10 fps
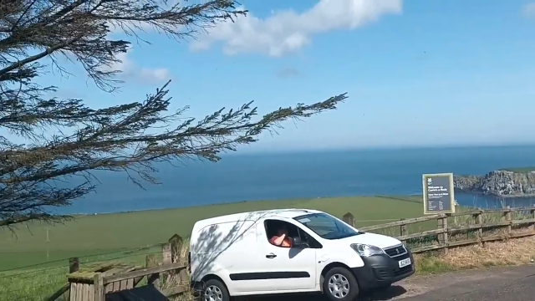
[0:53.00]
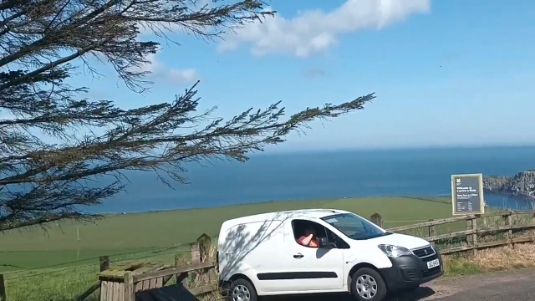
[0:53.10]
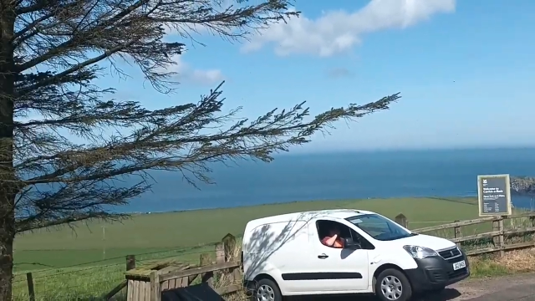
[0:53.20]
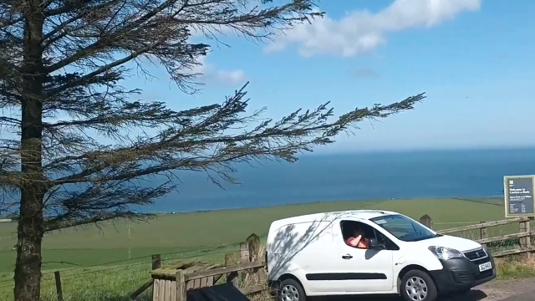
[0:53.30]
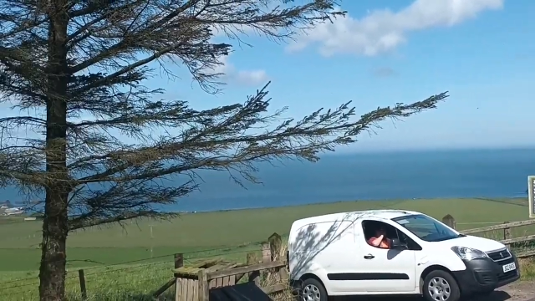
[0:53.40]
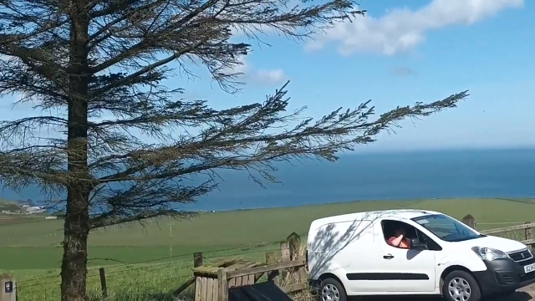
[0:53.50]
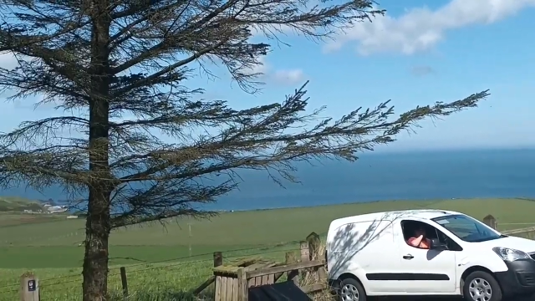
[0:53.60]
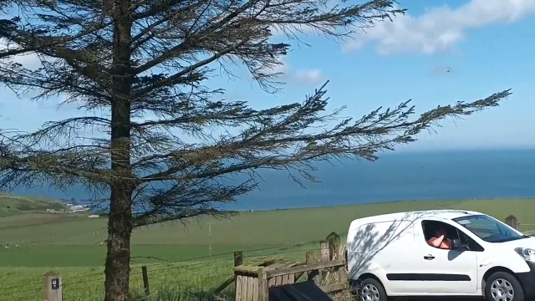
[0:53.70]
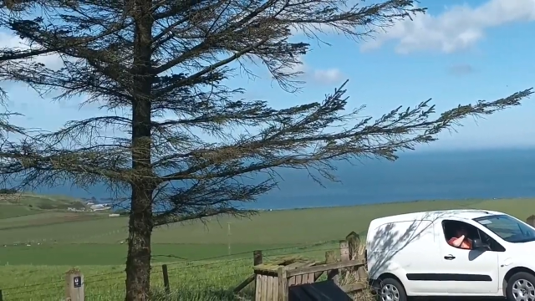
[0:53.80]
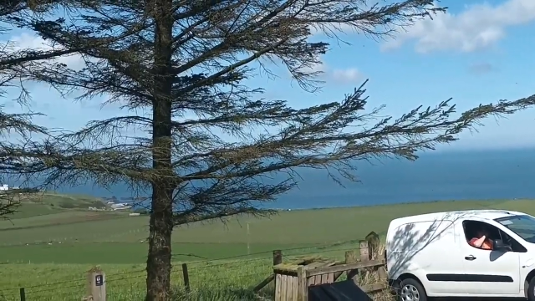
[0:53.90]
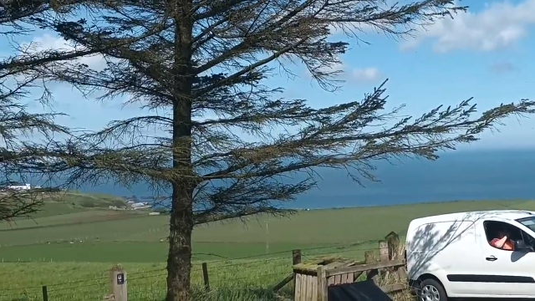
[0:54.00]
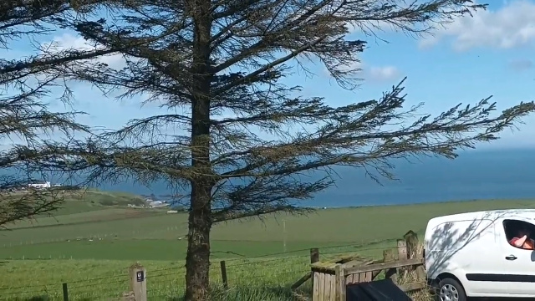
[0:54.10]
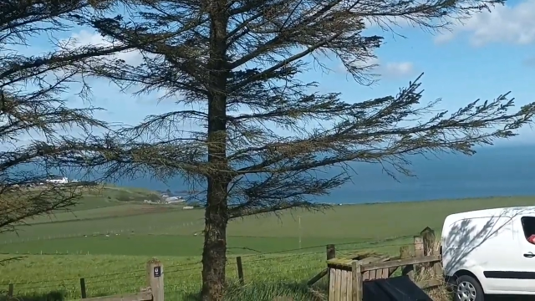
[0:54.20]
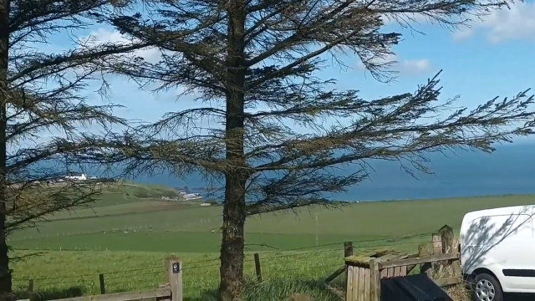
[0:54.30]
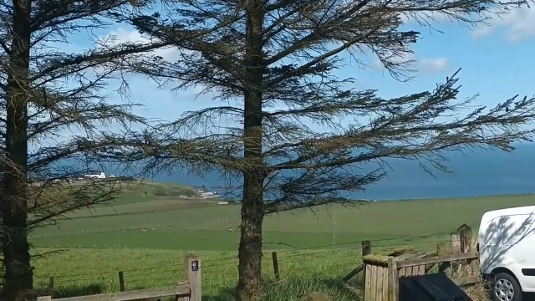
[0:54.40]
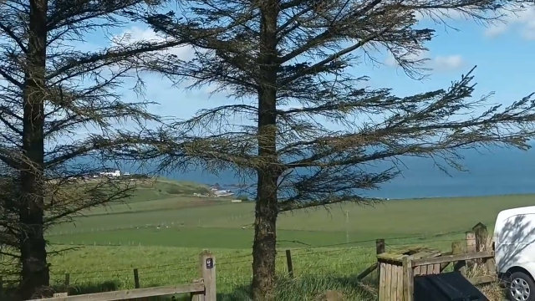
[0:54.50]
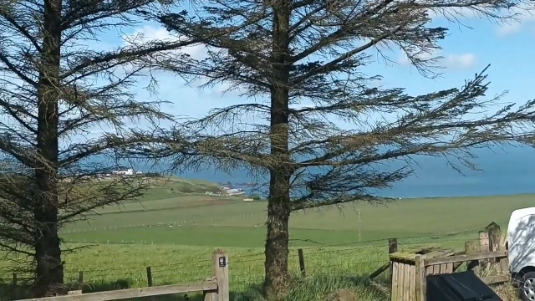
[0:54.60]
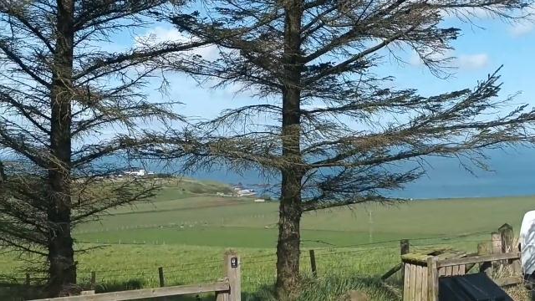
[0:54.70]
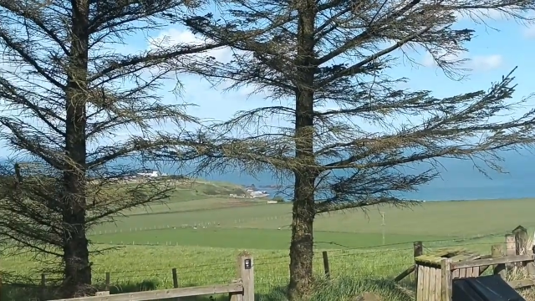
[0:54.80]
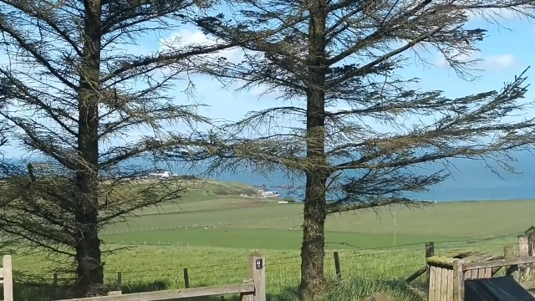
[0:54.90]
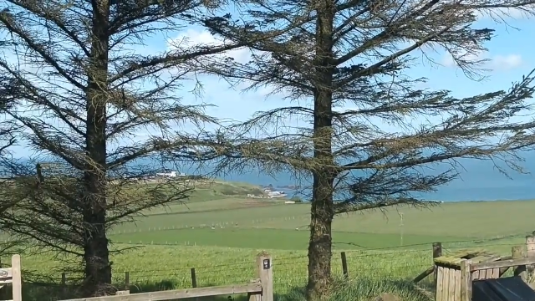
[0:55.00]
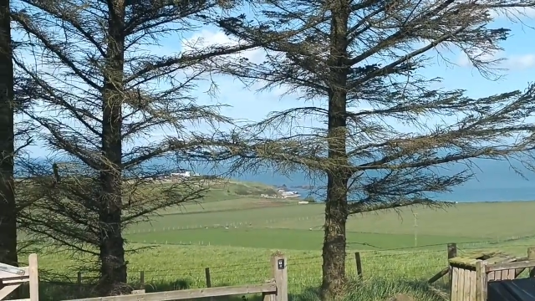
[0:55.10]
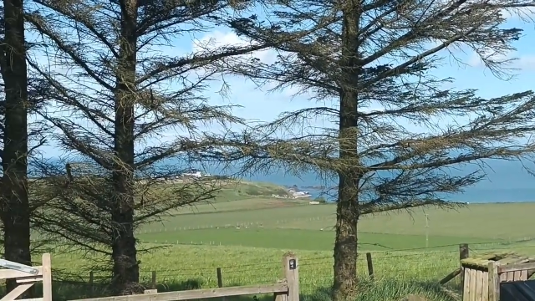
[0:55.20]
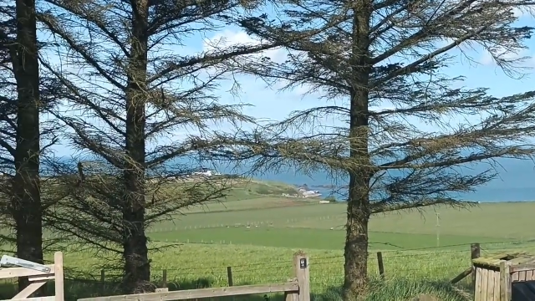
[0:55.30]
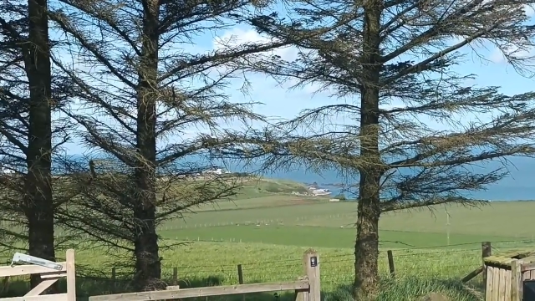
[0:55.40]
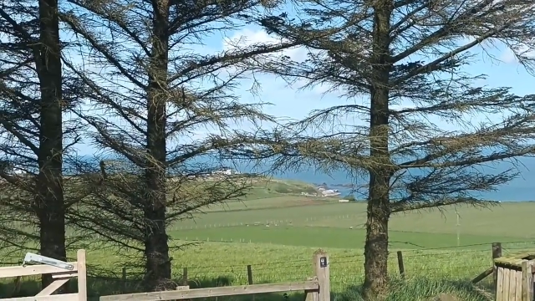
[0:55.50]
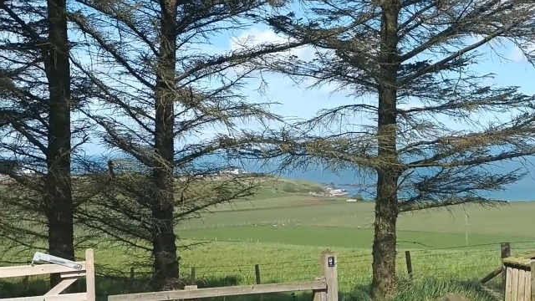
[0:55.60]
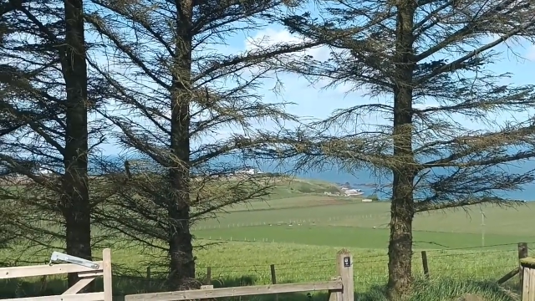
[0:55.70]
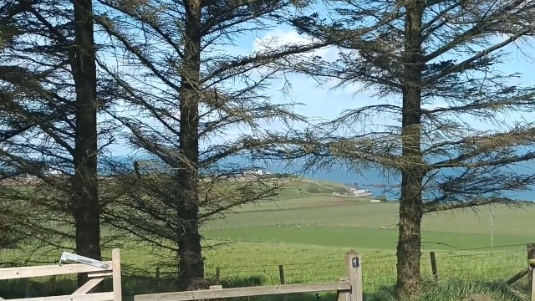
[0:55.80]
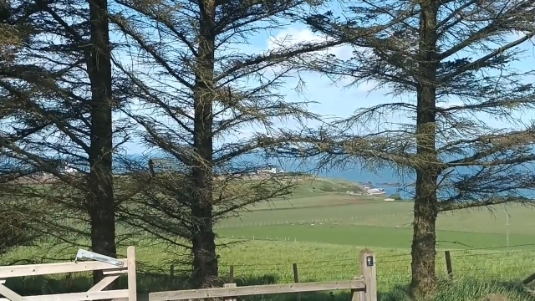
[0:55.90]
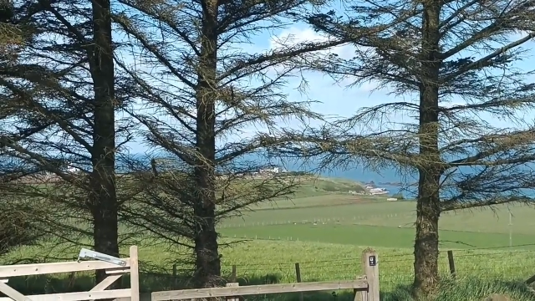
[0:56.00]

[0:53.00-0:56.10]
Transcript: [unreadable: no face in view]